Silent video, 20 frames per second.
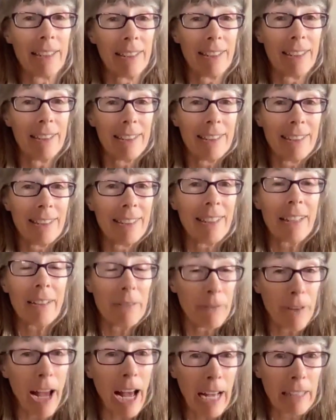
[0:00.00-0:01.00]
set of
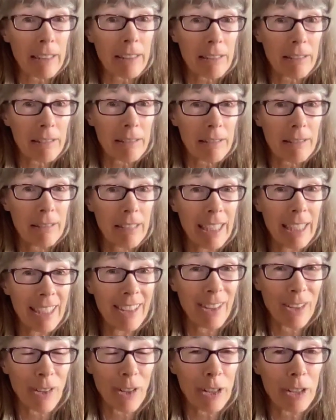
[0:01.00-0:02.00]
facts.
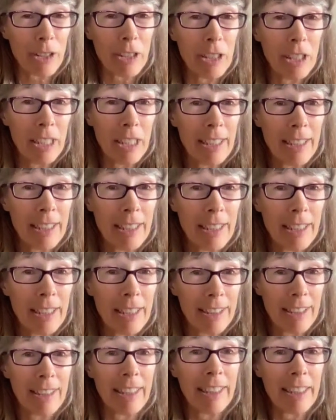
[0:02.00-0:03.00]
Or
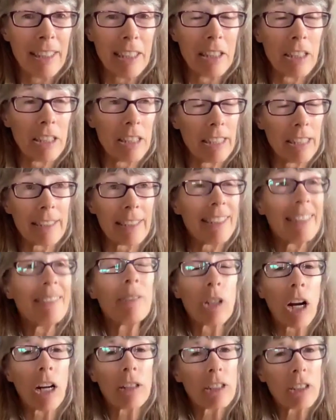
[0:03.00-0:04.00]
it's even
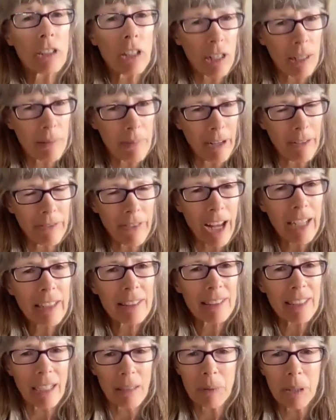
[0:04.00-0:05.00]
hard to talk about facts
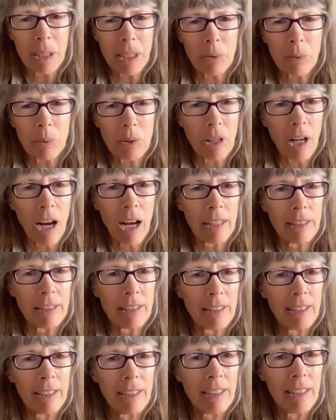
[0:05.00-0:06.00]
now because we're not
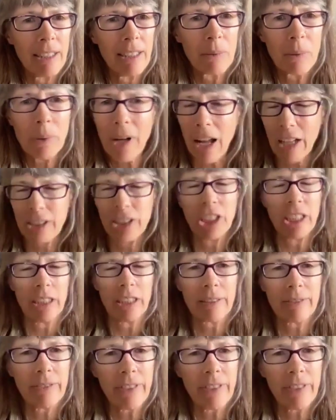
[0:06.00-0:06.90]
sharing